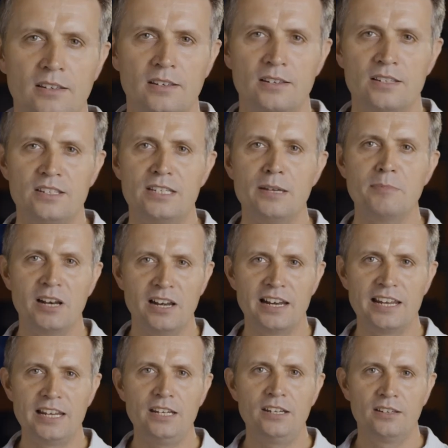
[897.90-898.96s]

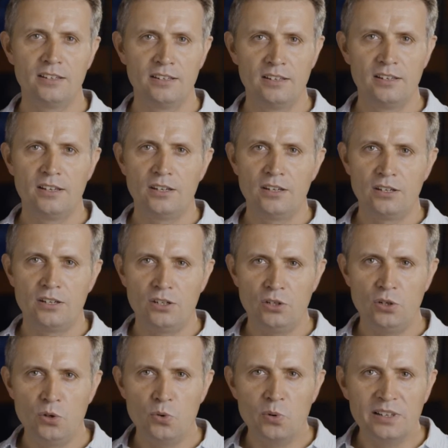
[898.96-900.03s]
Similarly,
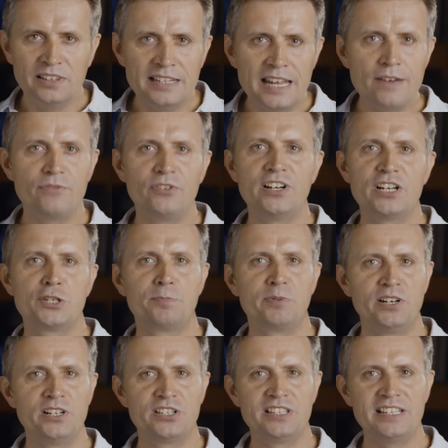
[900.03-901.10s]
you will never
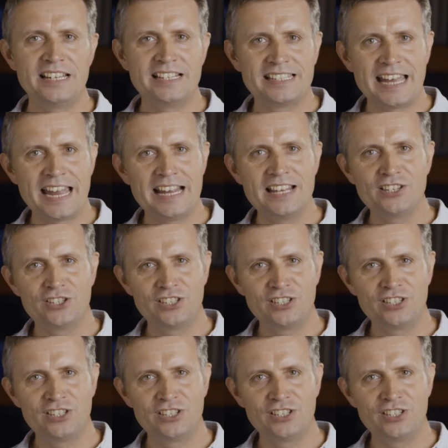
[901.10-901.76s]
experience the intense,